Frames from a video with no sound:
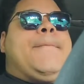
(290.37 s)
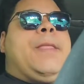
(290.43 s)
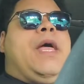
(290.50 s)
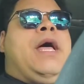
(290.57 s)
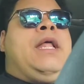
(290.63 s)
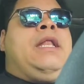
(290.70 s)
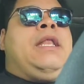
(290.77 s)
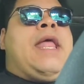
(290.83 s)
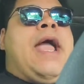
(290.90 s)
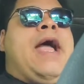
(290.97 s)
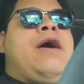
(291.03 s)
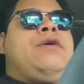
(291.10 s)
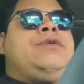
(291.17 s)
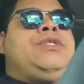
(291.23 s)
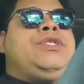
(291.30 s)

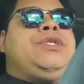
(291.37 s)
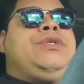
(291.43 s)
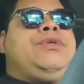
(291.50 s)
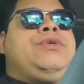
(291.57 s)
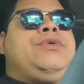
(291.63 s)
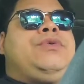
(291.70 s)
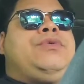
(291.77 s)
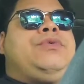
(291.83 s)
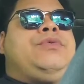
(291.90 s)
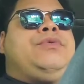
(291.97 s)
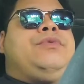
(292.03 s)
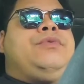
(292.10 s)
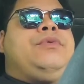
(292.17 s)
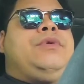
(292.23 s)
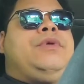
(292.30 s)
allows you